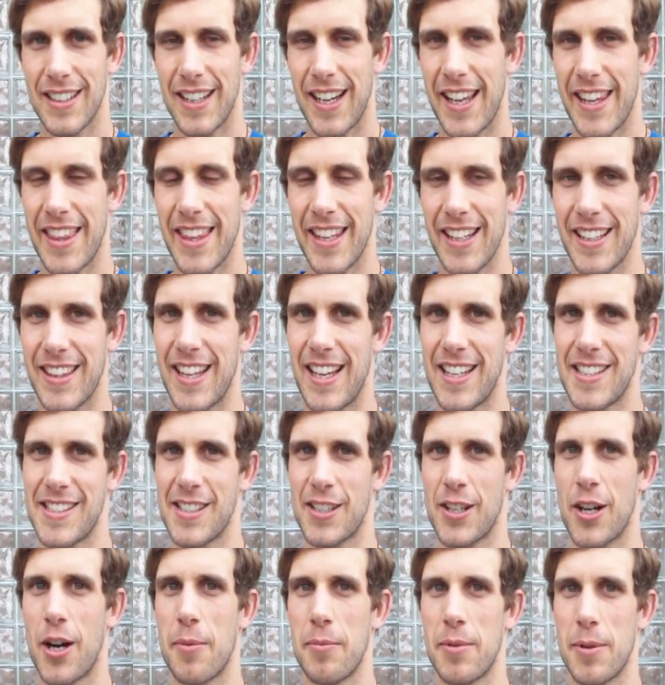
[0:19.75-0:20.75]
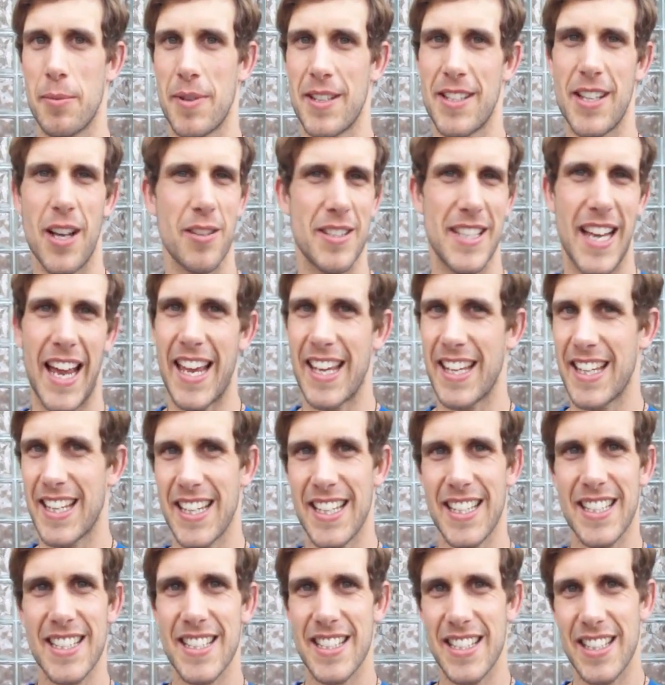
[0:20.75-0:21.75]
I think that's a compliment. I'll take
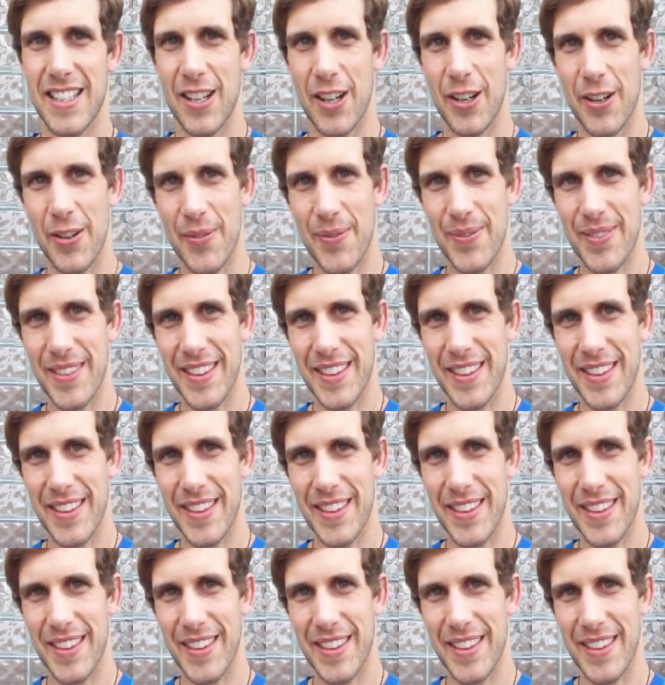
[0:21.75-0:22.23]
it, you know.